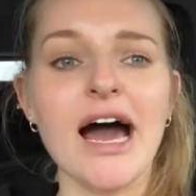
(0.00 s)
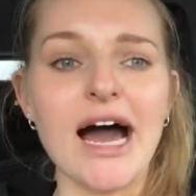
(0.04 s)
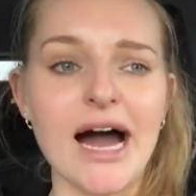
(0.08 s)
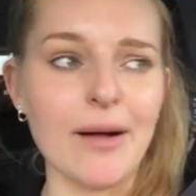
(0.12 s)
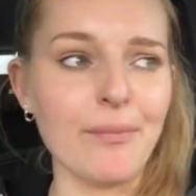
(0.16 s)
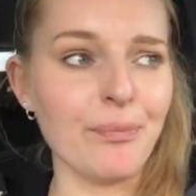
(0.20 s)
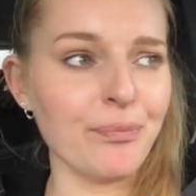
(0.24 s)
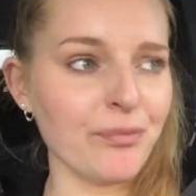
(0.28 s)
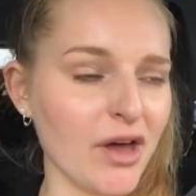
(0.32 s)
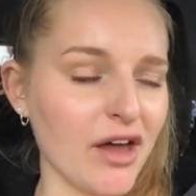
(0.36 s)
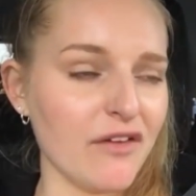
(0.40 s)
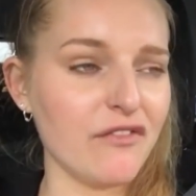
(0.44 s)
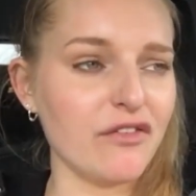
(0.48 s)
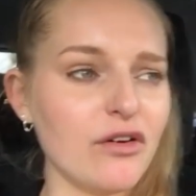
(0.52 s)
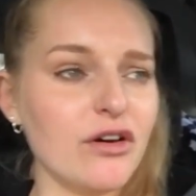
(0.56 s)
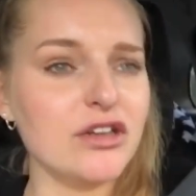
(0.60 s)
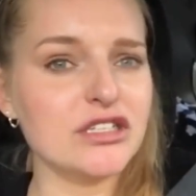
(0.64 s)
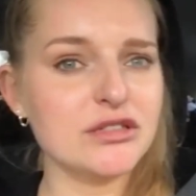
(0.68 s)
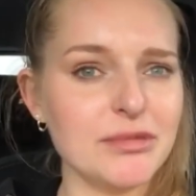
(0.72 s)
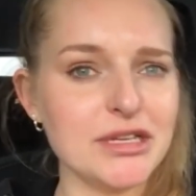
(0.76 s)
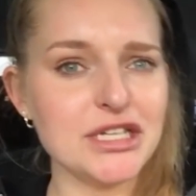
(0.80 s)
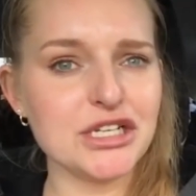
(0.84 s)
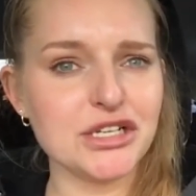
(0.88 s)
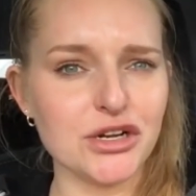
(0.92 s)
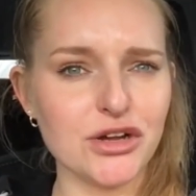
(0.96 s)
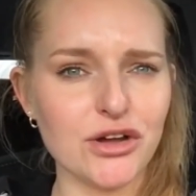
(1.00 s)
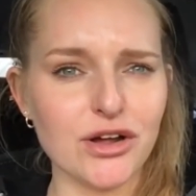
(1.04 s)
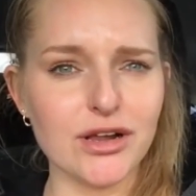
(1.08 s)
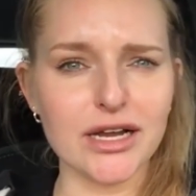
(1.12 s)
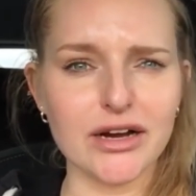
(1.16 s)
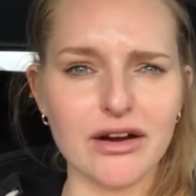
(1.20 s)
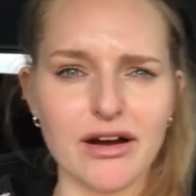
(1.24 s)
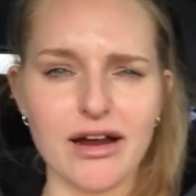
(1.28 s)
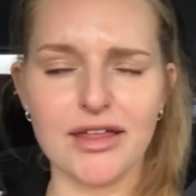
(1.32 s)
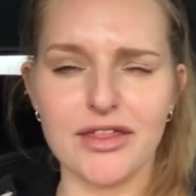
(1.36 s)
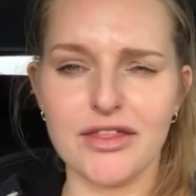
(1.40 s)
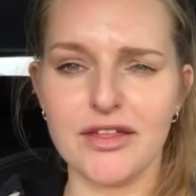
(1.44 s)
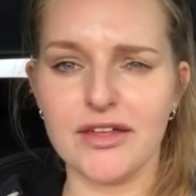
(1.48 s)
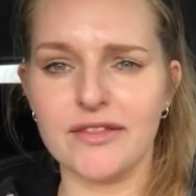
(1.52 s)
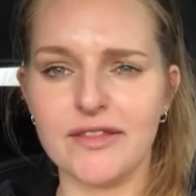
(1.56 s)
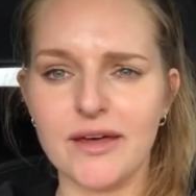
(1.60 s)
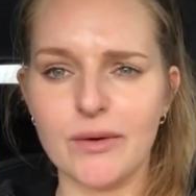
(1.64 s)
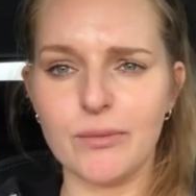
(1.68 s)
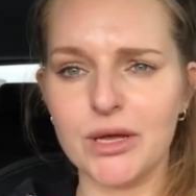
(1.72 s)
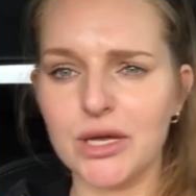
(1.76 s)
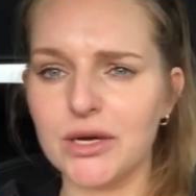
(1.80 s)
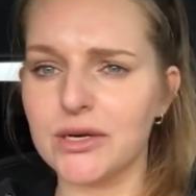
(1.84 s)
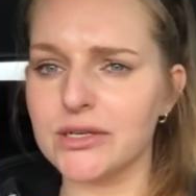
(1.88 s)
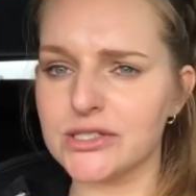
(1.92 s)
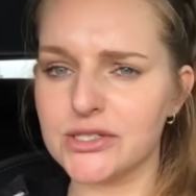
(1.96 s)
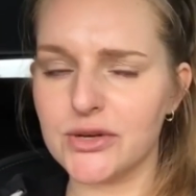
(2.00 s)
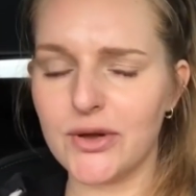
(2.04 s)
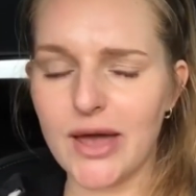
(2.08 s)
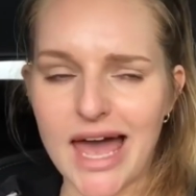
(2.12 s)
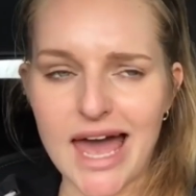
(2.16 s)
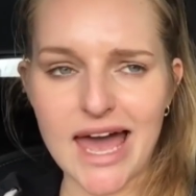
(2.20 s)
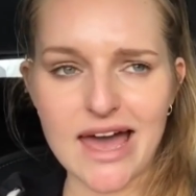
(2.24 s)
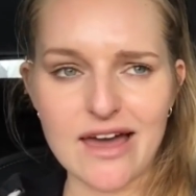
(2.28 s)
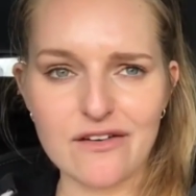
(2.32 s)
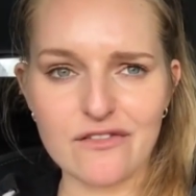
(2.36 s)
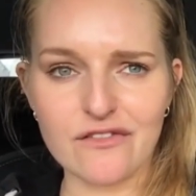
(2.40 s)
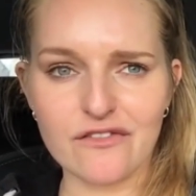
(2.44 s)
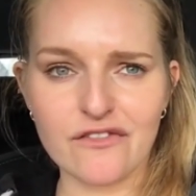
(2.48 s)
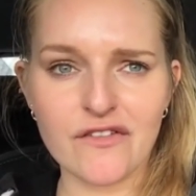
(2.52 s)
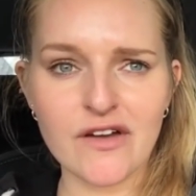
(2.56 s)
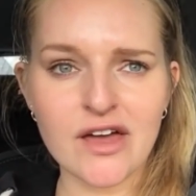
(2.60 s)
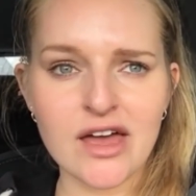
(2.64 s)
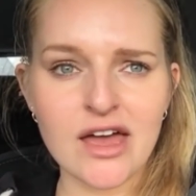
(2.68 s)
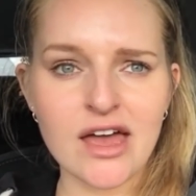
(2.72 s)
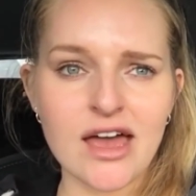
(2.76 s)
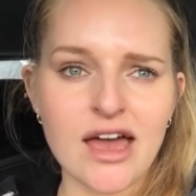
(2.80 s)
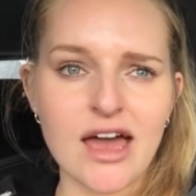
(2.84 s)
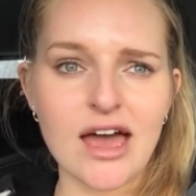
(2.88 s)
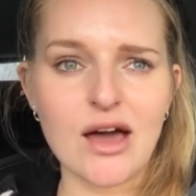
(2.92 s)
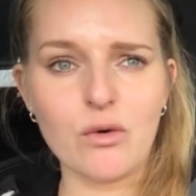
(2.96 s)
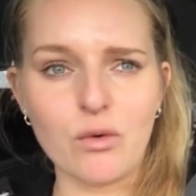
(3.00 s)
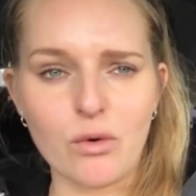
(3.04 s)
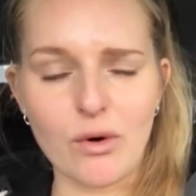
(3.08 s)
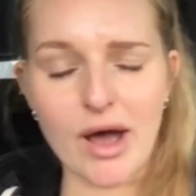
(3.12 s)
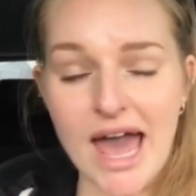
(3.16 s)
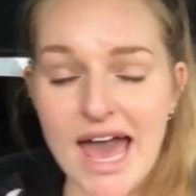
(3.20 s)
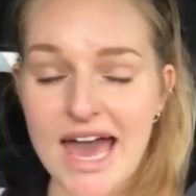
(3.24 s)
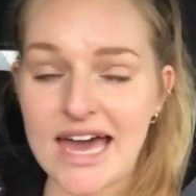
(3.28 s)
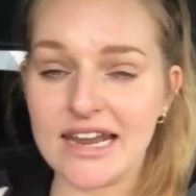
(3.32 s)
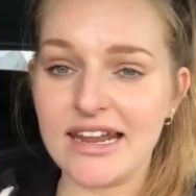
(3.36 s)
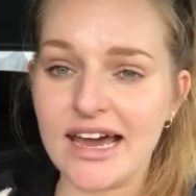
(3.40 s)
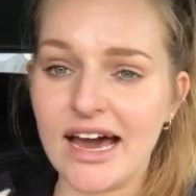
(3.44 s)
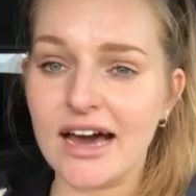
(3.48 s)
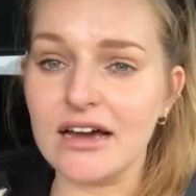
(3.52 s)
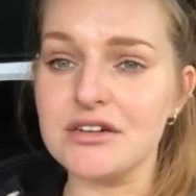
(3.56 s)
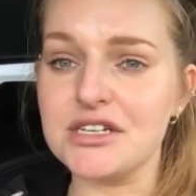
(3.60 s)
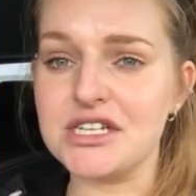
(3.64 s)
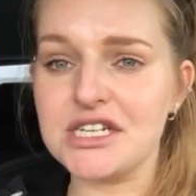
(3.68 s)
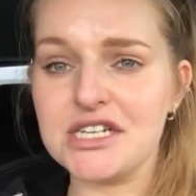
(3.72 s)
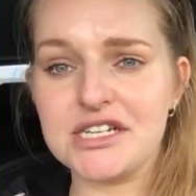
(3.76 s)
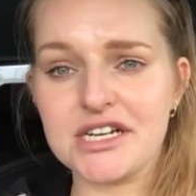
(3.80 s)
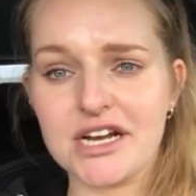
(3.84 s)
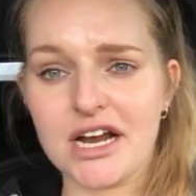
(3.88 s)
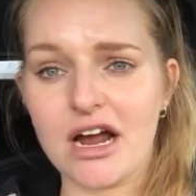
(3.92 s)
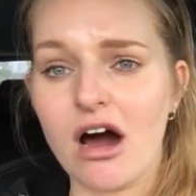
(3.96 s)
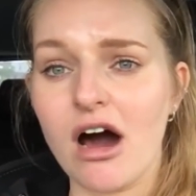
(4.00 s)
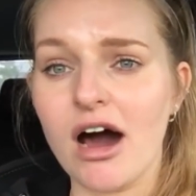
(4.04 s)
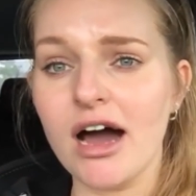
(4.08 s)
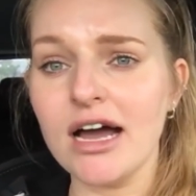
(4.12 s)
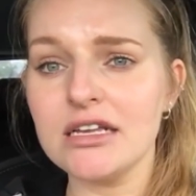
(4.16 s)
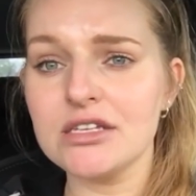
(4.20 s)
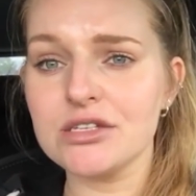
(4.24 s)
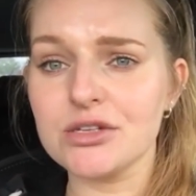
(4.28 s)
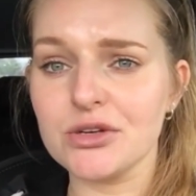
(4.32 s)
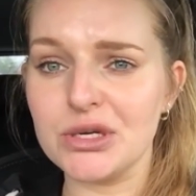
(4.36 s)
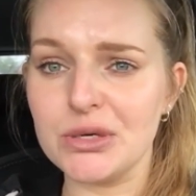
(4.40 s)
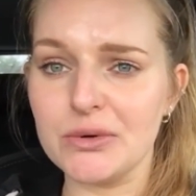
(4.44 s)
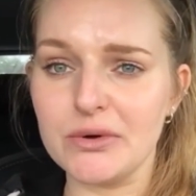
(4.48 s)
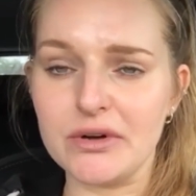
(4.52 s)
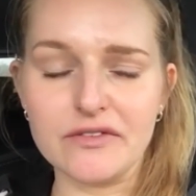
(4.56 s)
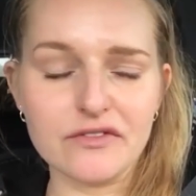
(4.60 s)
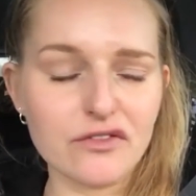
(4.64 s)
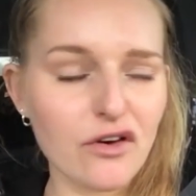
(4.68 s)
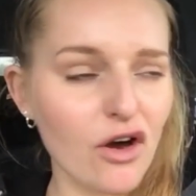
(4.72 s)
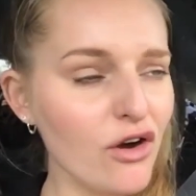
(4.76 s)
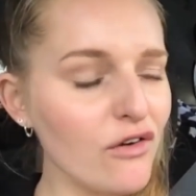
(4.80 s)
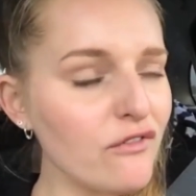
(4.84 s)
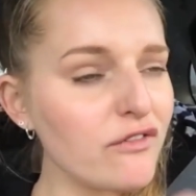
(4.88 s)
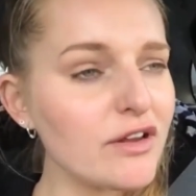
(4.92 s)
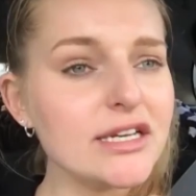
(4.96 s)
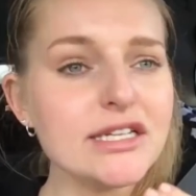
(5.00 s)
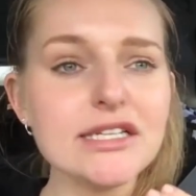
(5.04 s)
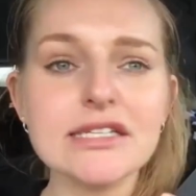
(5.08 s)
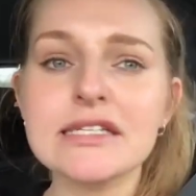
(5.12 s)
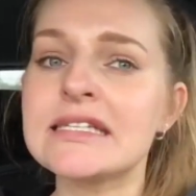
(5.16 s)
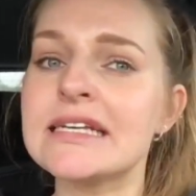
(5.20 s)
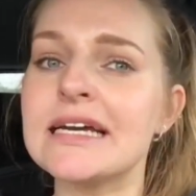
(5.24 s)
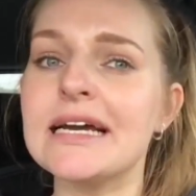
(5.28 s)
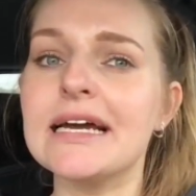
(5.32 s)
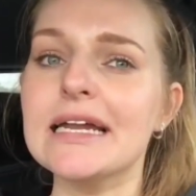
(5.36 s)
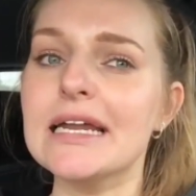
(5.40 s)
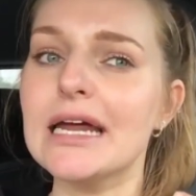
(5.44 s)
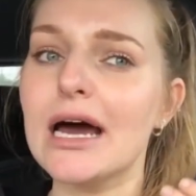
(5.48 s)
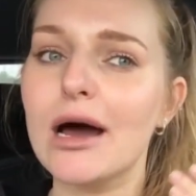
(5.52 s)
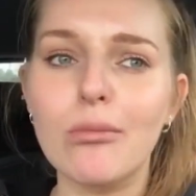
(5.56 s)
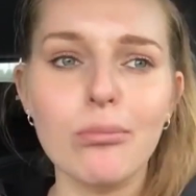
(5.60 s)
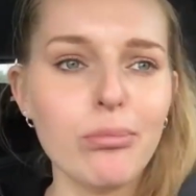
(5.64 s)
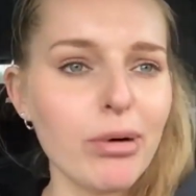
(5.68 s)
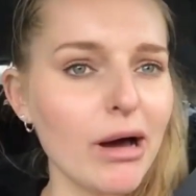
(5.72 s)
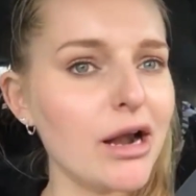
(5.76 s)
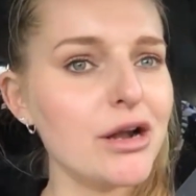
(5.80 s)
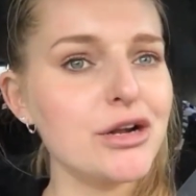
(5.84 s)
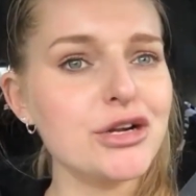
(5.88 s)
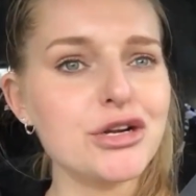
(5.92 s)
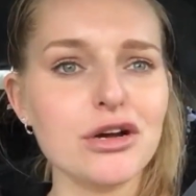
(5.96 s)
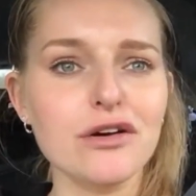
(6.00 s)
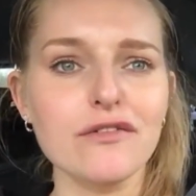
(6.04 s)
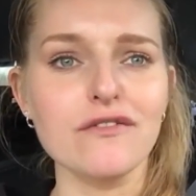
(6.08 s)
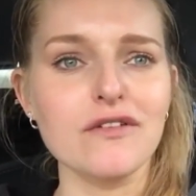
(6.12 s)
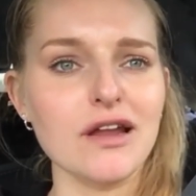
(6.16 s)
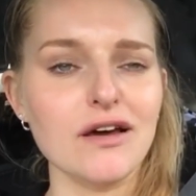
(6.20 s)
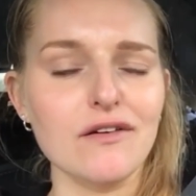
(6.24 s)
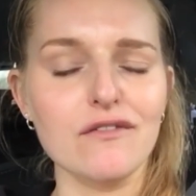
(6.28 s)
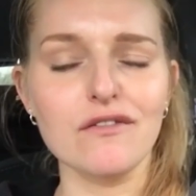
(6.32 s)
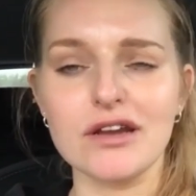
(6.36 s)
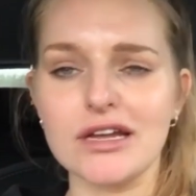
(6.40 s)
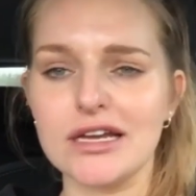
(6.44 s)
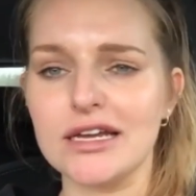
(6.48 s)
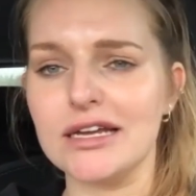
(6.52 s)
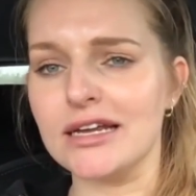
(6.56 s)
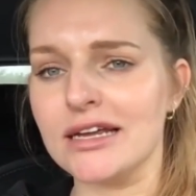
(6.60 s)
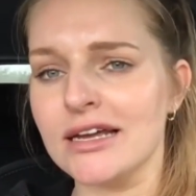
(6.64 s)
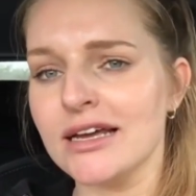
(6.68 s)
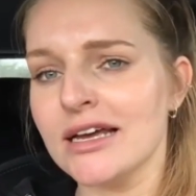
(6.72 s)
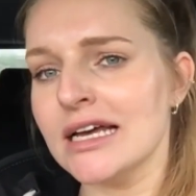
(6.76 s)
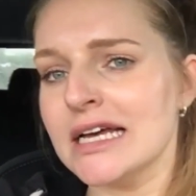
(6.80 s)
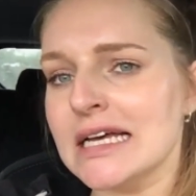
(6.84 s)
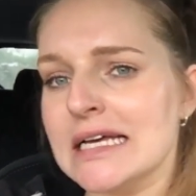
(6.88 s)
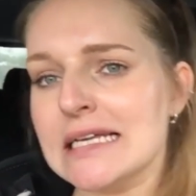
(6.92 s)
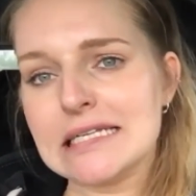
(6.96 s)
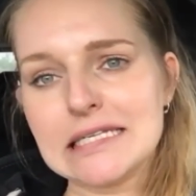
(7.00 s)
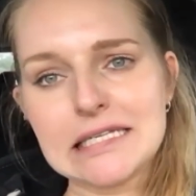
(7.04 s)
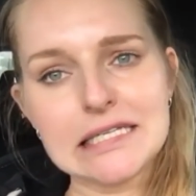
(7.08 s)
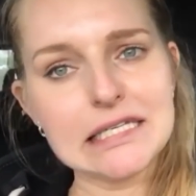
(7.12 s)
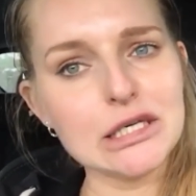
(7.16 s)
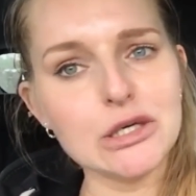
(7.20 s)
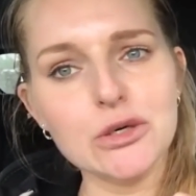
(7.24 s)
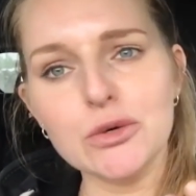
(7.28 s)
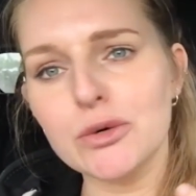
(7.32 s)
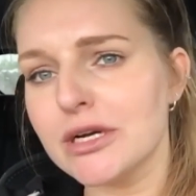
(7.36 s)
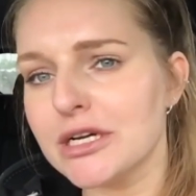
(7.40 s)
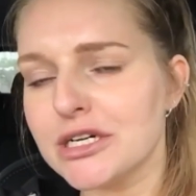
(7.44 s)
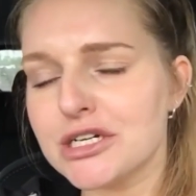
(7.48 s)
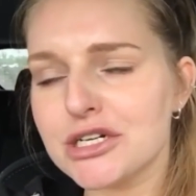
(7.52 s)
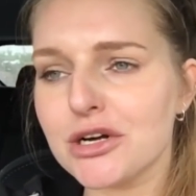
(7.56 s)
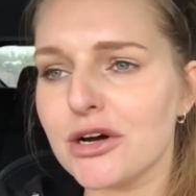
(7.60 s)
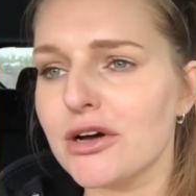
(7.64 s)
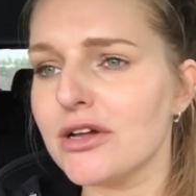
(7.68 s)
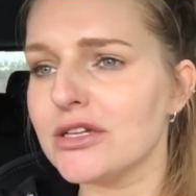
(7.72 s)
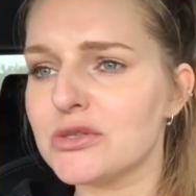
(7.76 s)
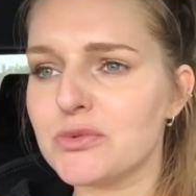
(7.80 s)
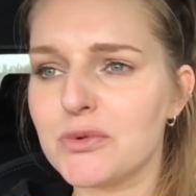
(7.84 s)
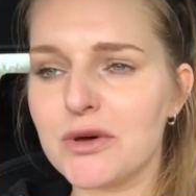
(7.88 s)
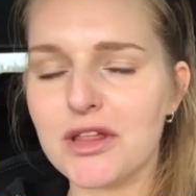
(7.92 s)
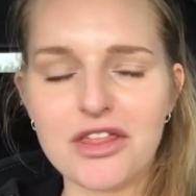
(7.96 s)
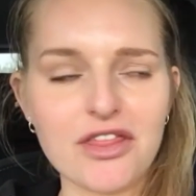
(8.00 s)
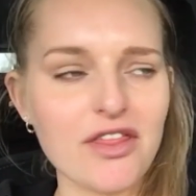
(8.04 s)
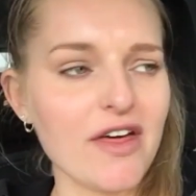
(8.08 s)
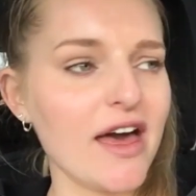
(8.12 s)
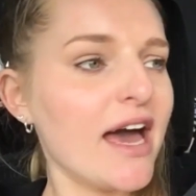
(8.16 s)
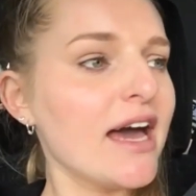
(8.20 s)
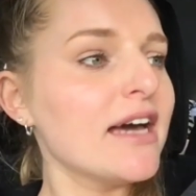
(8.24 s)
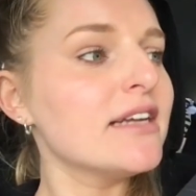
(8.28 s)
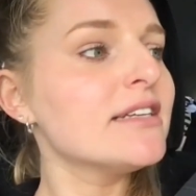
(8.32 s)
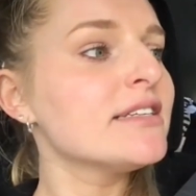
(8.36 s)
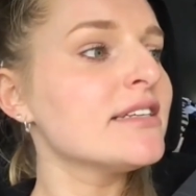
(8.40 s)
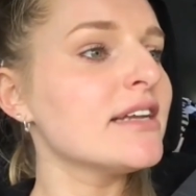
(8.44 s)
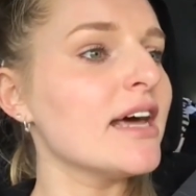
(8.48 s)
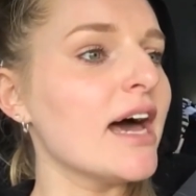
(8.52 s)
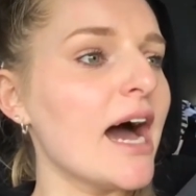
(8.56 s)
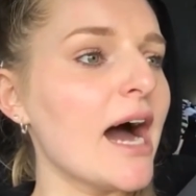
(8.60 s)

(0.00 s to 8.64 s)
I forgot to mention earlier, I think, that we also have or had our DJI, so you would have hopefully just seen a bunch of lovely silky shots with that.